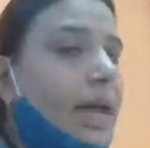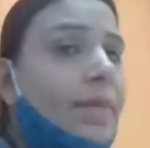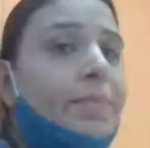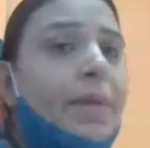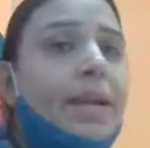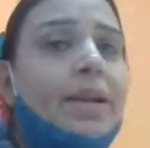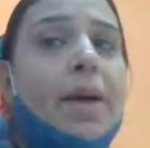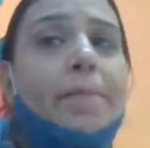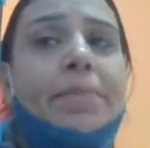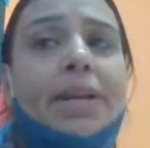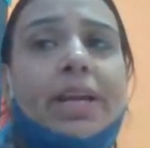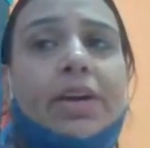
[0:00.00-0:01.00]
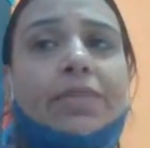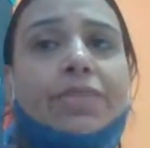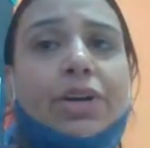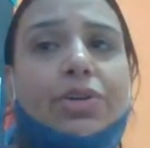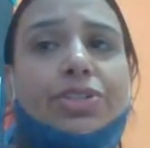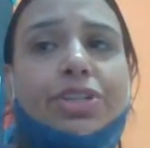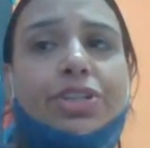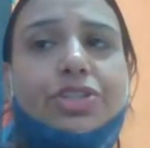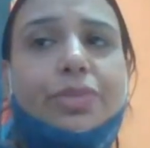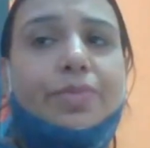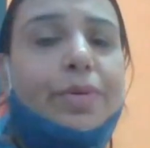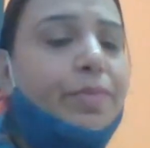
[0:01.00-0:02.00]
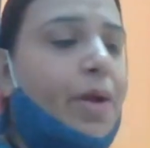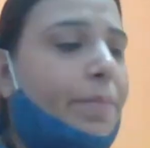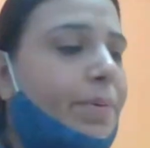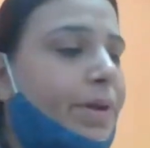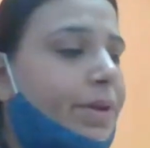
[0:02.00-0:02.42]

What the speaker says: But numbering of the question should be proper.